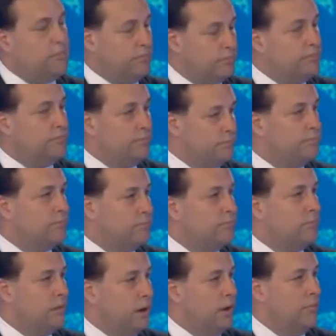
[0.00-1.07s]
Fiona
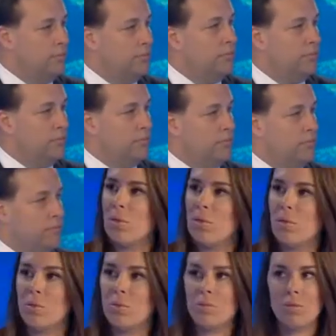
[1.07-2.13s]
Nash. So... Yeah
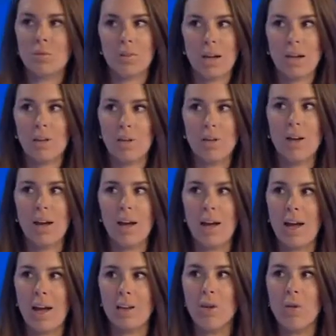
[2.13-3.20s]
are you well,
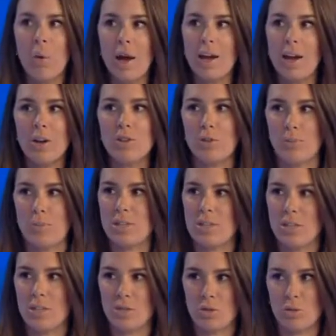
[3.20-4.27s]
that's... are you
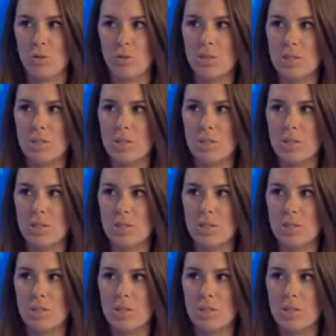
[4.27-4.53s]
100% sure?